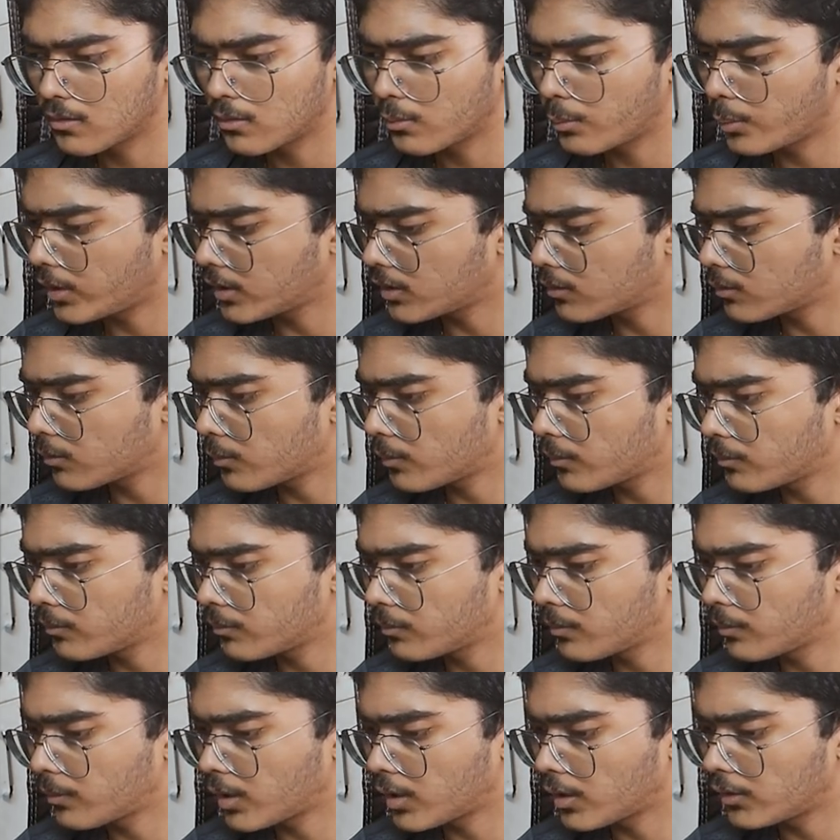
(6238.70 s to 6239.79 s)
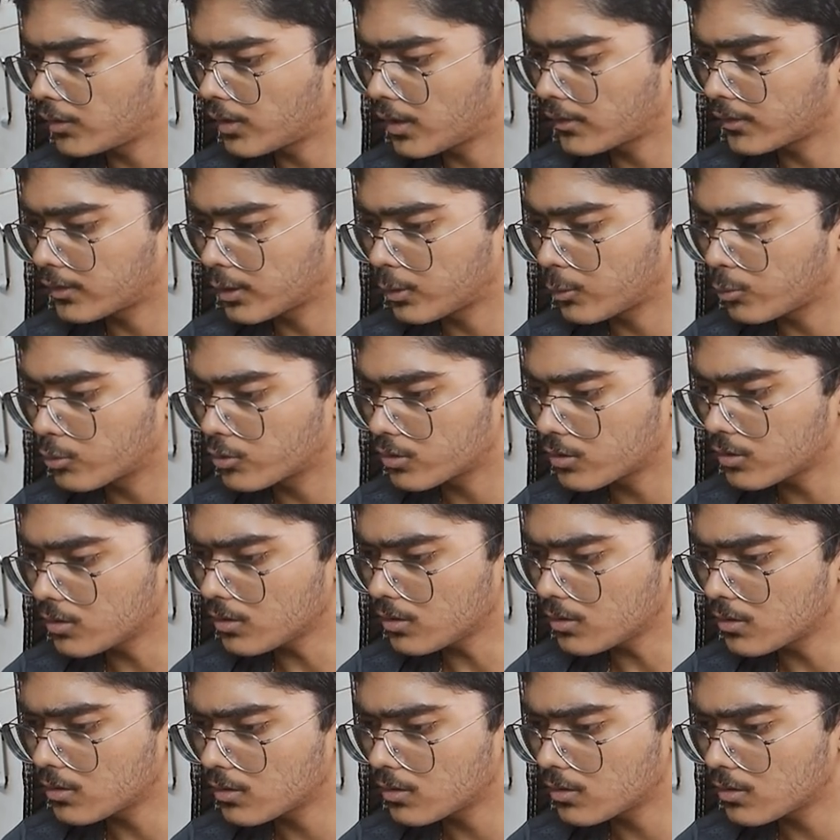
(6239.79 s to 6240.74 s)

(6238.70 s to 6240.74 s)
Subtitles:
wait, where is the execution?